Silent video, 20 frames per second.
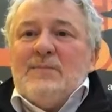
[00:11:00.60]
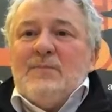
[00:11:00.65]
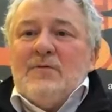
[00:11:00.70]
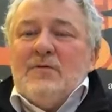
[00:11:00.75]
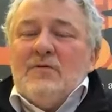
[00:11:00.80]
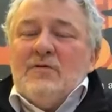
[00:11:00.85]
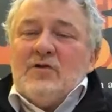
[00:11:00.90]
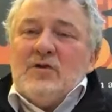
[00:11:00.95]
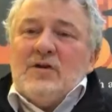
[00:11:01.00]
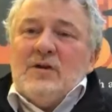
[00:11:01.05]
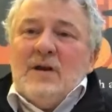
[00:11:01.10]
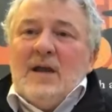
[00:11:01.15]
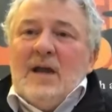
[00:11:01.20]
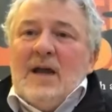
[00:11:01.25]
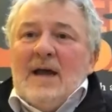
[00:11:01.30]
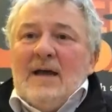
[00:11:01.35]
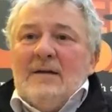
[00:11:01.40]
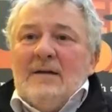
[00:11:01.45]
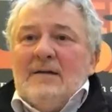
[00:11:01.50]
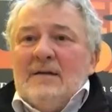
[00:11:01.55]
production
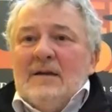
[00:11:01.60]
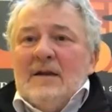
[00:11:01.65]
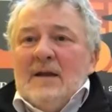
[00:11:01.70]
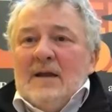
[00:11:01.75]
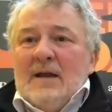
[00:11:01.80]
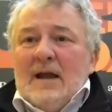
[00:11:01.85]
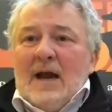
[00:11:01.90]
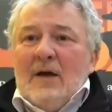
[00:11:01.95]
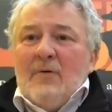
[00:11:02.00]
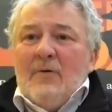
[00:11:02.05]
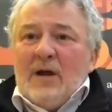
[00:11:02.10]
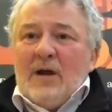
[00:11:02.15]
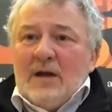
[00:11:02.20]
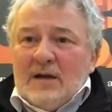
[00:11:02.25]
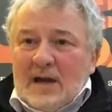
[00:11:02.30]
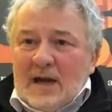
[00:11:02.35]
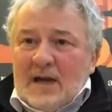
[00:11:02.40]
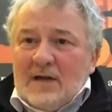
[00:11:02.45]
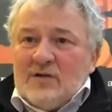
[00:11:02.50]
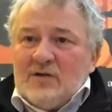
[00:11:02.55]
and our
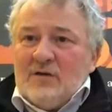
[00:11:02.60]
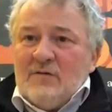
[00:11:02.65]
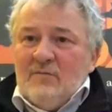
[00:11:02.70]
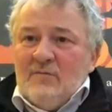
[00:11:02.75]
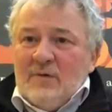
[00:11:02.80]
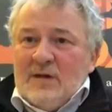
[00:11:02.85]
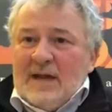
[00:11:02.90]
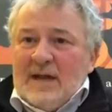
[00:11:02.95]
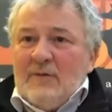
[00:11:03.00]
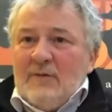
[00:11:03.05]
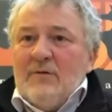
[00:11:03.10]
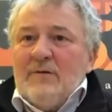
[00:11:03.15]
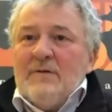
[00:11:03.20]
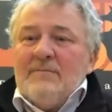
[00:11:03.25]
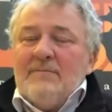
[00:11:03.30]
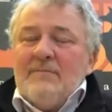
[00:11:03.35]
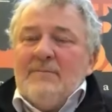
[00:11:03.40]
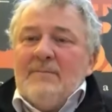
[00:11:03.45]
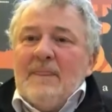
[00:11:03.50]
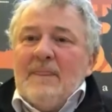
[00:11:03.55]
connection with
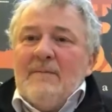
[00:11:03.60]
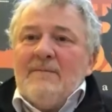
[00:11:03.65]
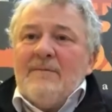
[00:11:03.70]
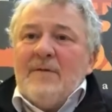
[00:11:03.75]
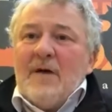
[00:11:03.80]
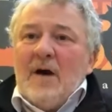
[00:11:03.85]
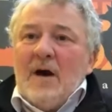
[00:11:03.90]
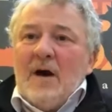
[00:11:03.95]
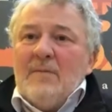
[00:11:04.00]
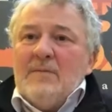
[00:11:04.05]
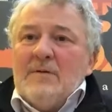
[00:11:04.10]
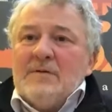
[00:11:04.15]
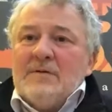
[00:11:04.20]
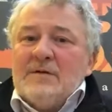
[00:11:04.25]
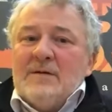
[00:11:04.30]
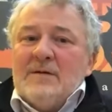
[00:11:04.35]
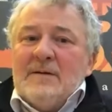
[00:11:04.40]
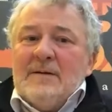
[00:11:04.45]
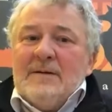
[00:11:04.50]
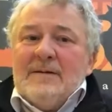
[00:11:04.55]
our
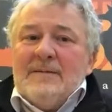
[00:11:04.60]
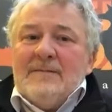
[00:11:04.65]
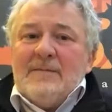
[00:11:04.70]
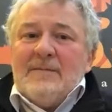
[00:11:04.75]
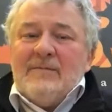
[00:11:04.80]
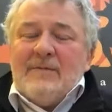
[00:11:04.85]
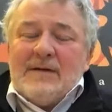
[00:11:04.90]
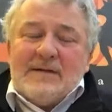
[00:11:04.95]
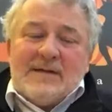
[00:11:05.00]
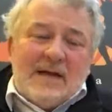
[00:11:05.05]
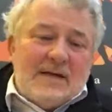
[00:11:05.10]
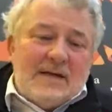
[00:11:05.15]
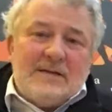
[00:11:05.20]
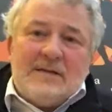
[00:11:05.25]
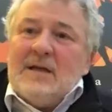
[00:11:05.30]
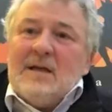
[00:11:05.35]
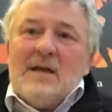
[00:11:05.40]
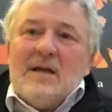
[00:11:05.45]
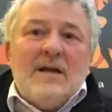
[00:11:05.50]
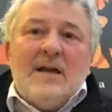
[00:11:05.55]
farmers.
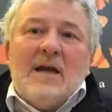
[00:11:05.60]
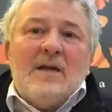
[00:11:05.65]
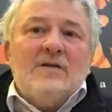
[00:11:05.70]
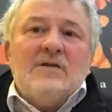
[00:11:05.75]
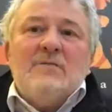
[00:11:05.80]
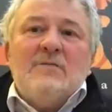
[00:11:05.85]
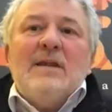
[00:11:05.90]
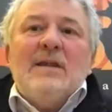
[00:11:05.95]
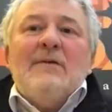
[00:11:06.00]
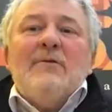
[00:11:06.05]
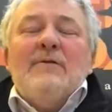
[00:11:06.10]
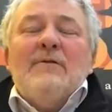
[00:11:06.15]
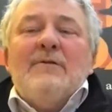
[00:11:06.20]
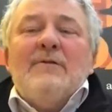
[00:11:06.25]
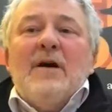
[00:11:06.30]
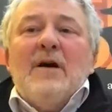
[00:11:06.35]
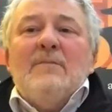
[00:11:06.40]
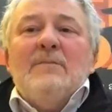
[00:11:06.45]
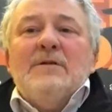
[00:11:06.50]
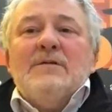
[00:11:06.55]
Fantastic connection with our
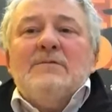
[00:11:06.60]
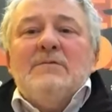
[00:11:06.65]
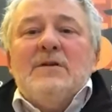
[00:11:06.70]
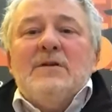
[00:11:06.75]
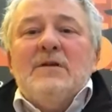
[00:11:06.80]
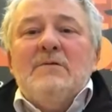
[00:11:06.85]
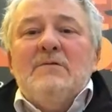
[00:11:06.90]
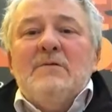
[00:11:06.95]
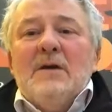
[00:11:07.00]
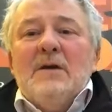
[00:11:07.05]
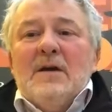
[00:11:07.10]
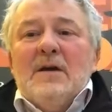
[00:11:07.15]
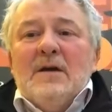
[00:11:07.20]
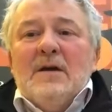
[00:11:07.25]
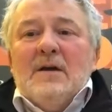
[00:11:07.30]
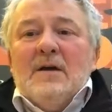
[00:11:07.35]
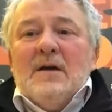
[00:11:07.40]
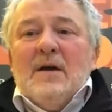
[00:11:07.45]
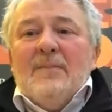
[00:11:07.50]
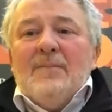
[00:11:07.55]
farmers. We do
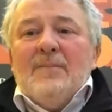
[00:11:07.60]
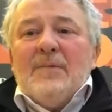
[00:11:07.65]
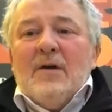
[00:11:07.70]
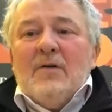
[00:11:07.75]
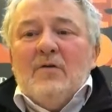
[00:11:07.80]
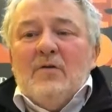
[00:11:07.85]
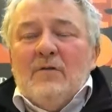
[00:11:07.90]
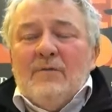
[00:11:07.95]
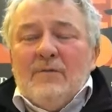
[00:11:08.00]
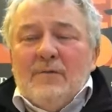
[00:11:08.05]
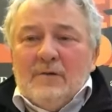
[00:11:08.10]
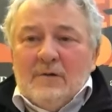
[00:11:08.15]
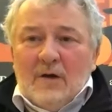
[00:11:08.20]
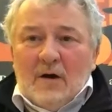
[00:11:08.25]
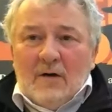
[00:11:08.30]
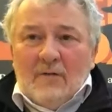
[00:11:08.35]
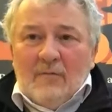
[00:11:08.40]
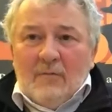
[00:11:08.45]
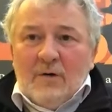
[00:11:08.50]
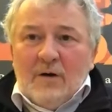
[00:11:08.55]
an awful
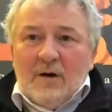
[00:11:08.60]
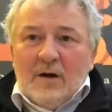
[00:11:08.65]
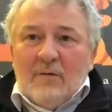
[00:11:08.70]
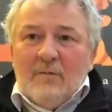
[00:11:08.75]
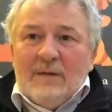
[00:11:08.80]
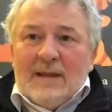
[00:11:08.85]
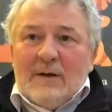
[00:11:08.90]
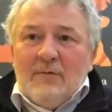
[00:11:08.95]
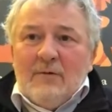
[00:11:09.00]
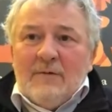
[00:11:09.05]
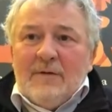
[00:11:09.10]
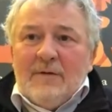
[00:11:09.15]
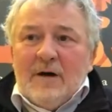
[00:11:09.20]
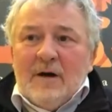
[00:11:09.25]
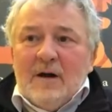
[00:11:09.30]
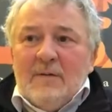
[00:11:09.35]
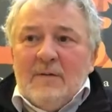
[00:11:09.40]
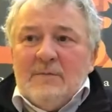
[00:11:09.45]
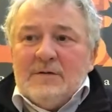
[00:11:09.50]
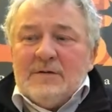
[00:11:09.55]
lot of work with our
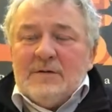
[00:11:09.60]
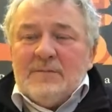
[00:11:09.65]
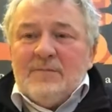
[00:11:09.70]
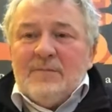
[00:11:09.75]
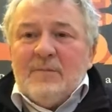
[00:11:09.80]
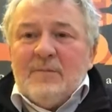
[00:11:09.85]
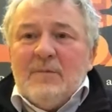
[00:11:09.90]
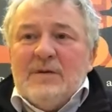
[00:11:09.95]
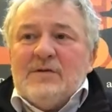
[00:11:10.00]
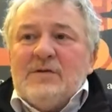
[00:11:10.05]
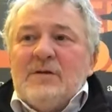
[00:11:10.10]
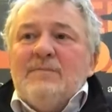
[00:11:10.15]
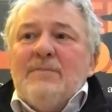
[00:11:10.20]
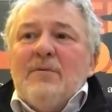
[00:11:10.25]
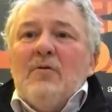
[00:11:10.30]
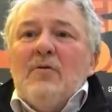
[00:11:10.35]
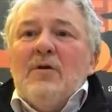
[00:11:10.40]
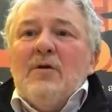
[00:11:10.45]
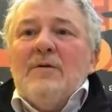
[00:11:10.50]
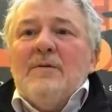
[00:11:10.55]
farmers. We
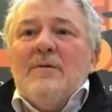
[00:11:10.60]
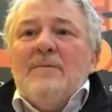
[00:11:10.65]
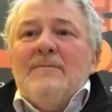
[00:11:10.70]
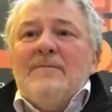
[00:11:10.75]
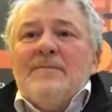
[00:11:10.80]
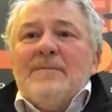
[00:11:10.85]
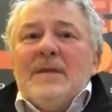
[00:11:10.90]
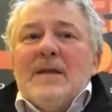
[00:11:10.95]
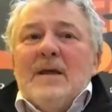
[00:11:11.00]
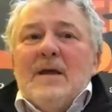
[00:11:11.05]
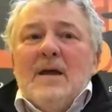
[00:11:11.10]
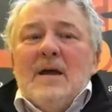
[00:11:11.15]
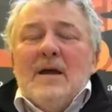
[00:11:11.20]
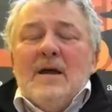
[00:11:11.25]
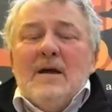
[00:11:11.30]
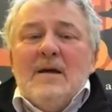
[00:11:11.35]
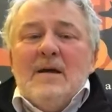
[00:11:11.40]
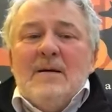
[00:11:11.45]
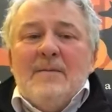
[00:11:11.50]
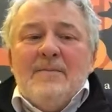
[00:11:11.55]
support them.
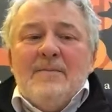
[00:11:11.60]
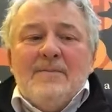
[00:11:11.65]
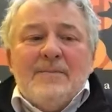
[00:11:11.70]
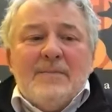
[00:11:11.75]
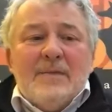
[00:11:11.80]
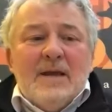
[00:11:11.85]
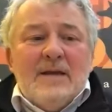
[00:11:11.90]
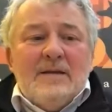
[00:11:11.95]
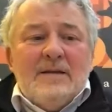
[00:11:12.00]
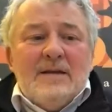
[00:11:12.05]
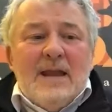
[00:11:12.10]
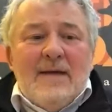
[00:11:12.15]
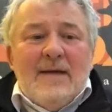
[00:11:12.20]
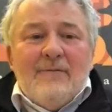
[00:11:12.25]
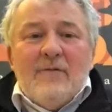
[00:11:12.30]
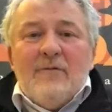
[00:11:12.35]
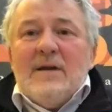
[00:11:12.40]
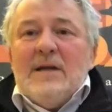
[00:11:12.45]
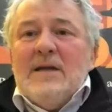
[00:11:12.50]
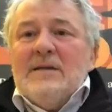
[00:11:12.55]
It's
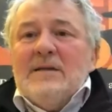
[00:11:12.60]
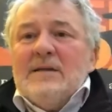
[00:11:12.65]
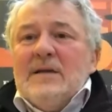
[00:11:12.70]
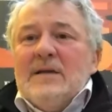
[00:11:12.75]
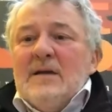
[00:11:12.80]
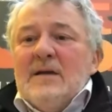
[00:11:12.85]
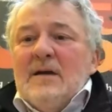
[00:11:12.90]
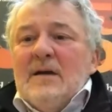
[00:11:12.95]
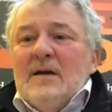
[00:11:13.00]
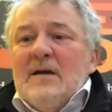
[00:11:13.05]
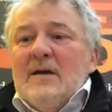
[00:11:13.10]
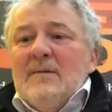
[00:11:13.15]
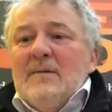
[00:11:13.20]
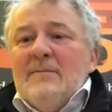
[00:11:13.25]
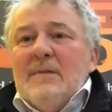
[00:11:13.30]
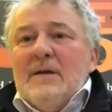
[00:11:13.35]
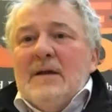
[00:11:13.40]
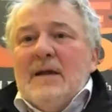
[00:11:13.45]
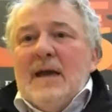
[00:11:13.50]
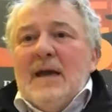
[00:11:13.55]
never easy
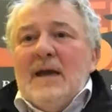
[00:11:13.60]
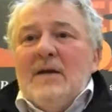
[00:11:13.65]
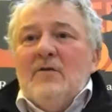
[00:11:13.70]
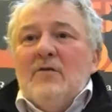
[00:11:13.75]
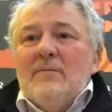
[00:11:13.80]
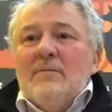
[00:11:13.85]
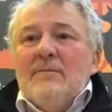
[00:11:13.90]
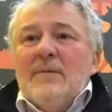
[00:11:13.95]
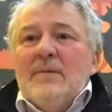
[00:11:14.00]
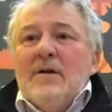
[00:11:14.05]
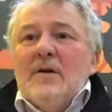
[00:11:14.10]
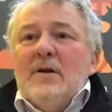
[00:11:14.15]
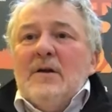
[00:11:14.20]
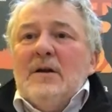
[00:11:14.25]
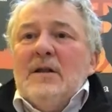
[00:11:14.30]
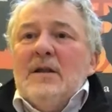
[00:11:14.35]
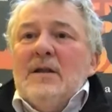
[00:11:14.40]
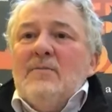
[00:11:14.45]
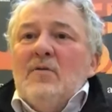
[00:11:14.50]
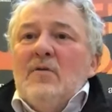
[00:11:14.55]
getting up
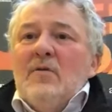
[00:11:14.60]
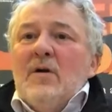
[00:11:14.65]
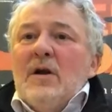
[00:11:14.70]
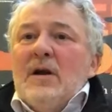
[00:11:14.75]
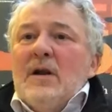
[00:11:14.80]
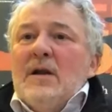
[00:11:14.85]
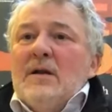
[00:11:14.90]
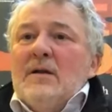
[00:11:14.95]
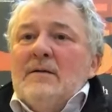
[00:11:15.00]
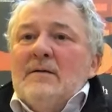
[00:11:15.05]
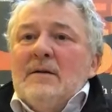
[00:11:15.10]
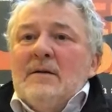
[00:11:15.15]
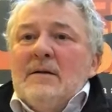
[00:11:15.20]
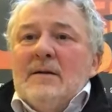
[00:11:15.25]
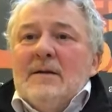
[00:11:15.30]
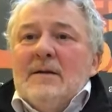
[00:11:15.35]
early in the morning and